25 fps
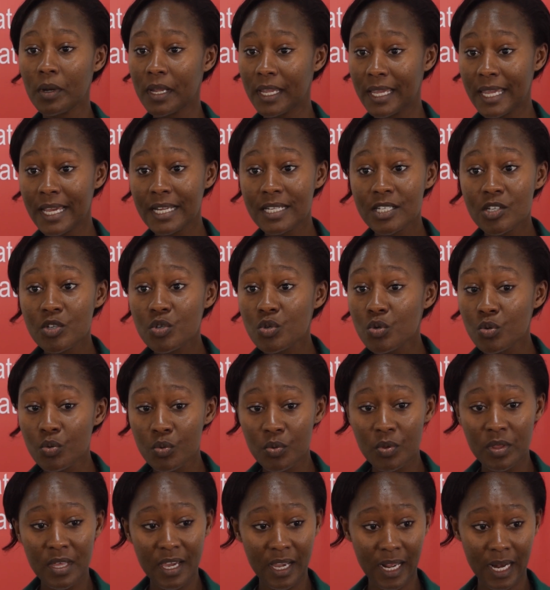get to
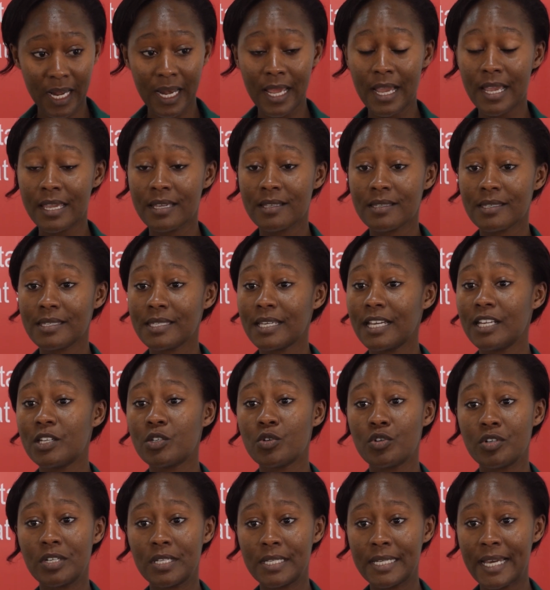the client site
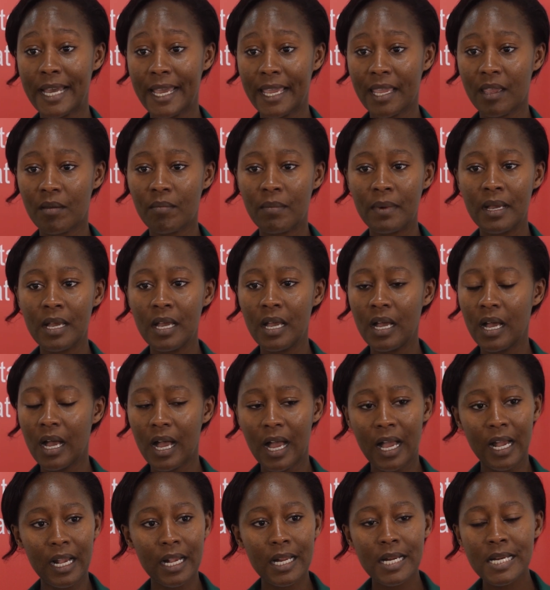on time,
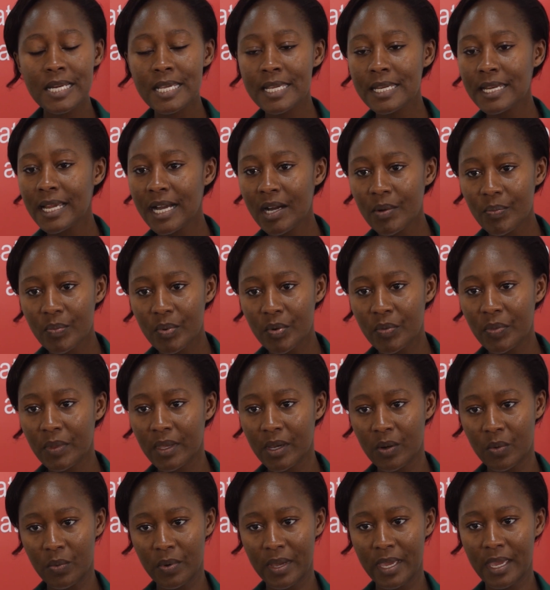clean up on
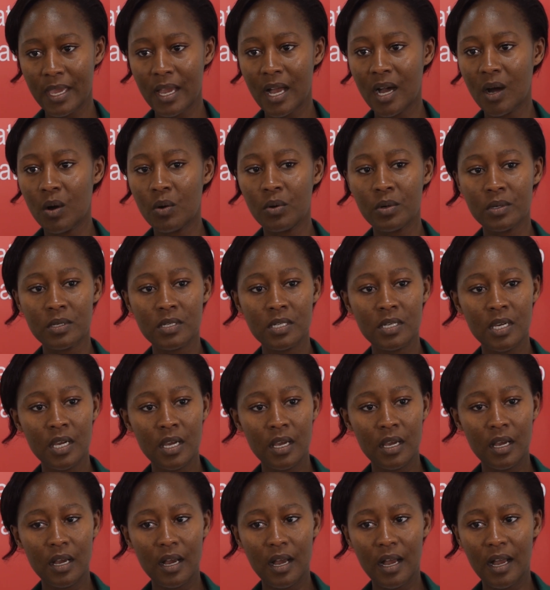their way out,
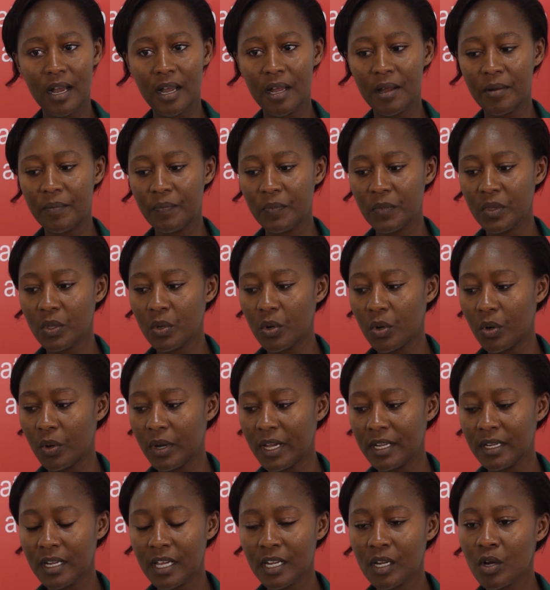
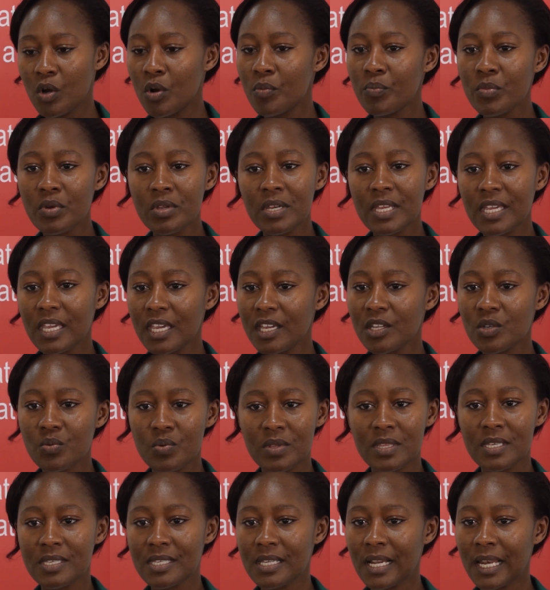and communicate
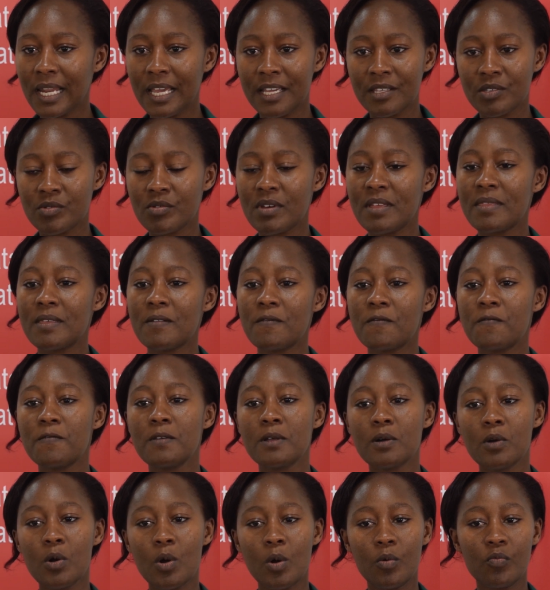with these clients so that they
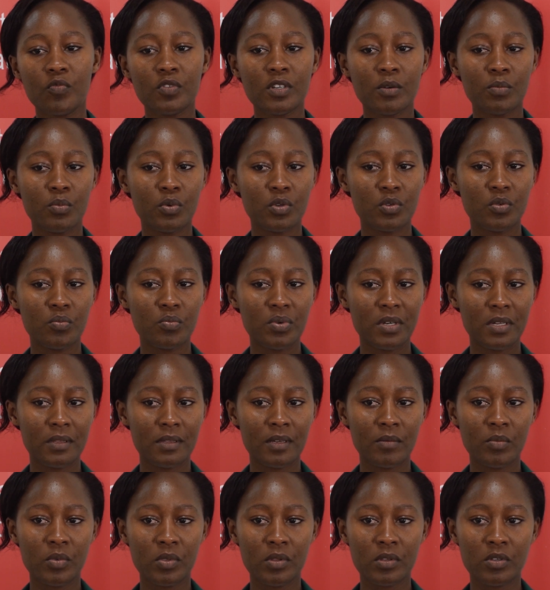feel comfortable to bring
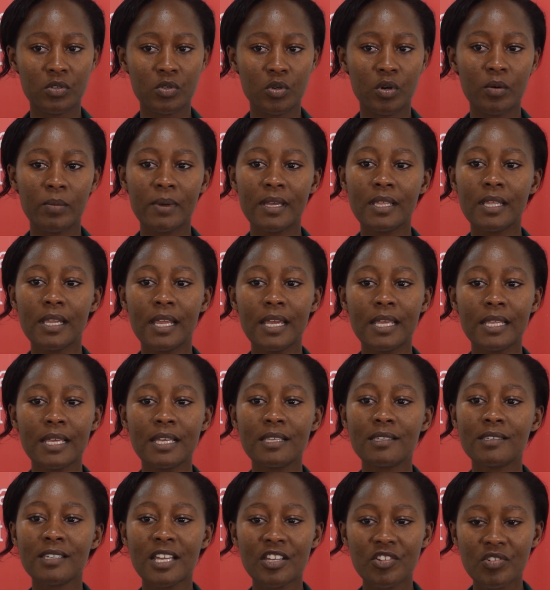them on the job.
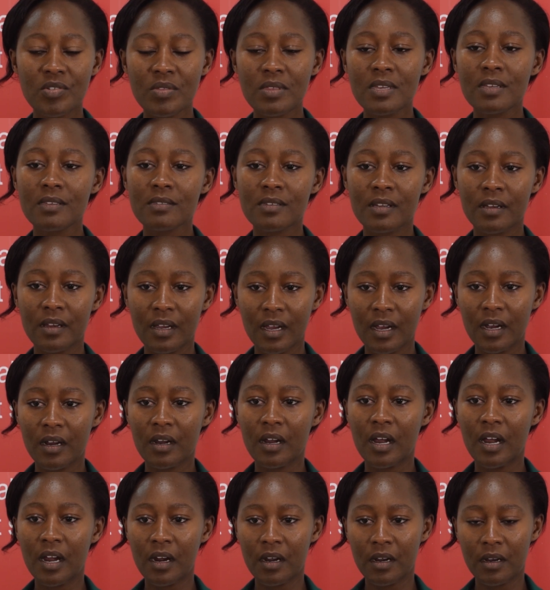And such things
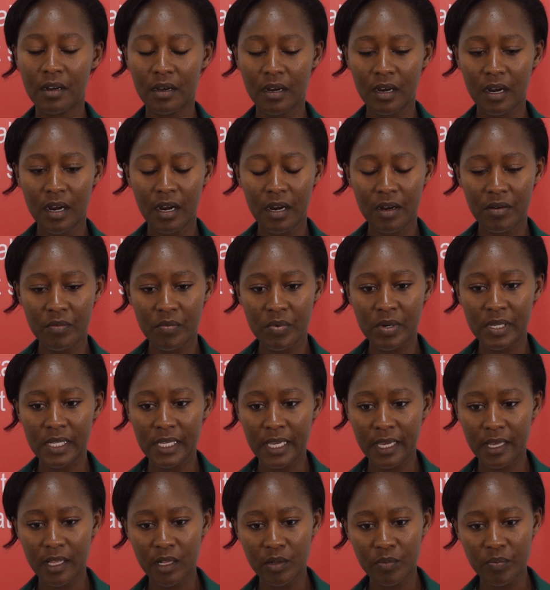are
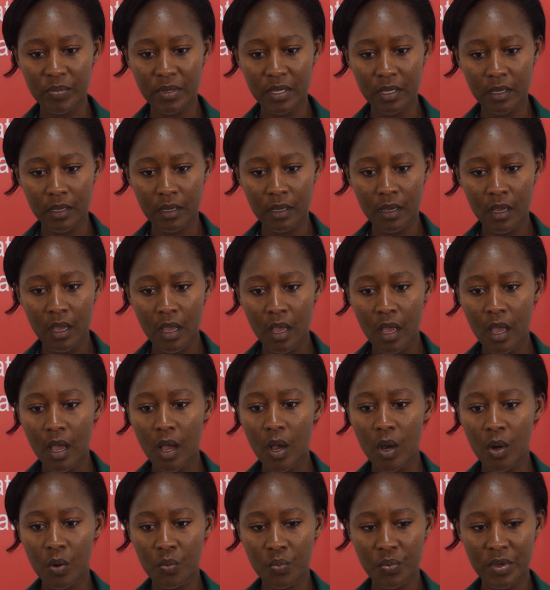really helping
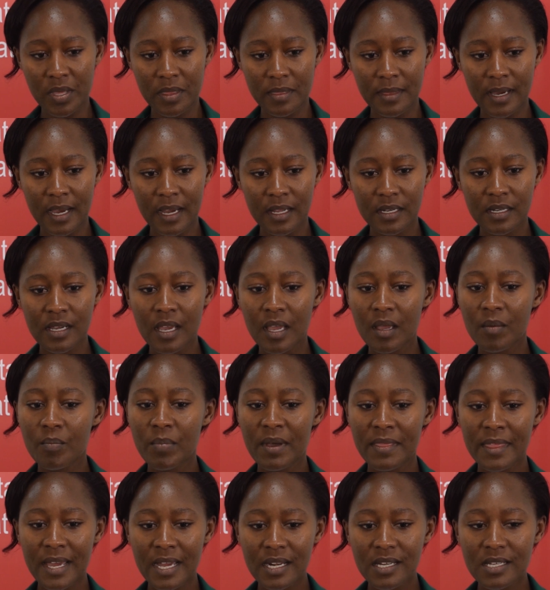with that.
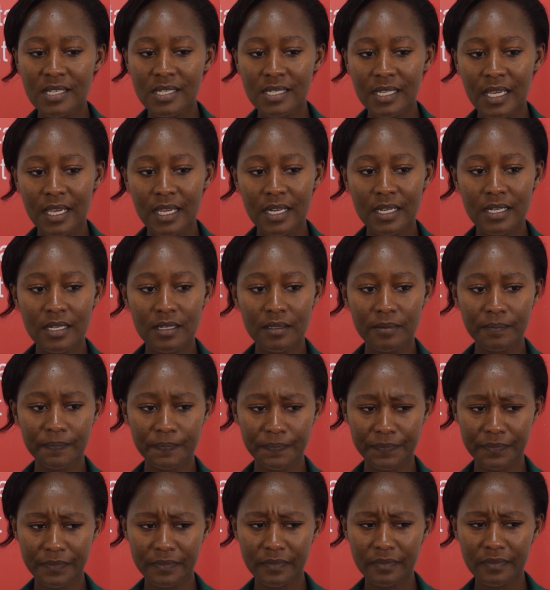But that said,
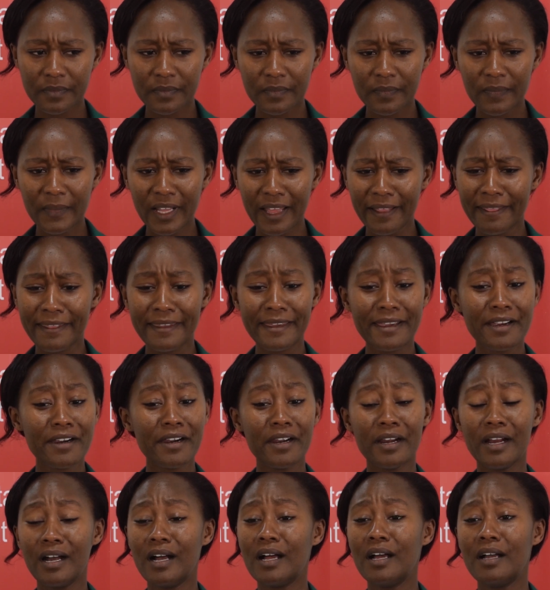there
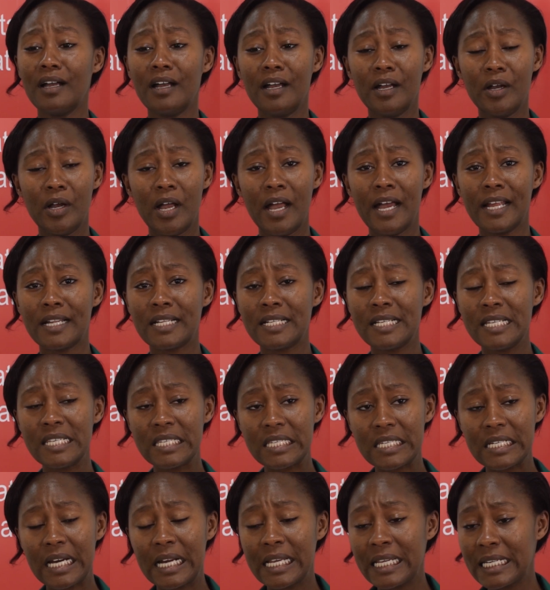are at
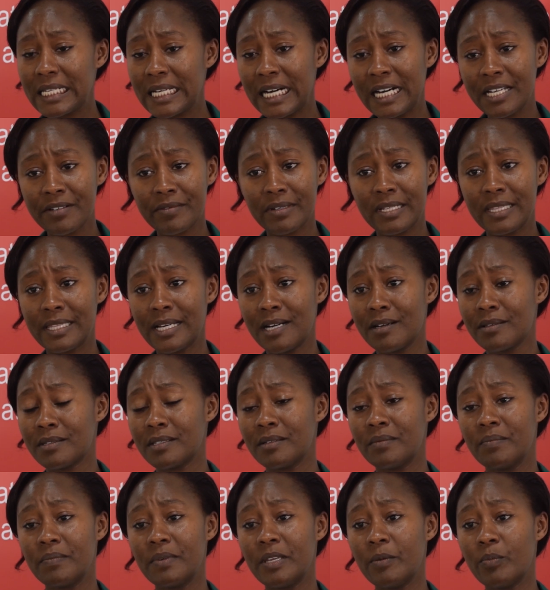least 800,000
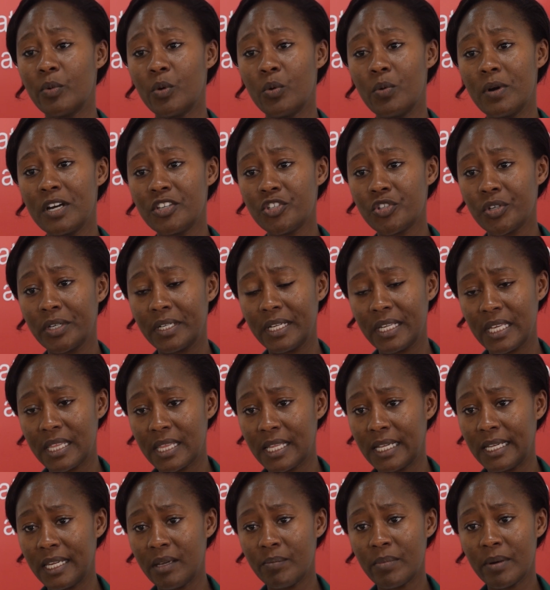people who are joining
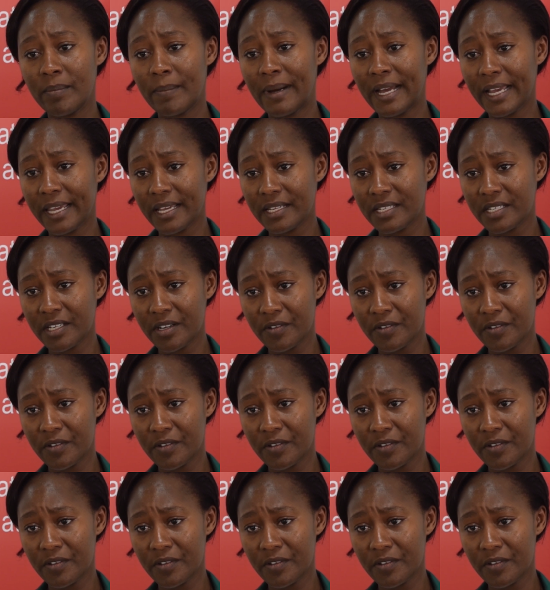the labor market.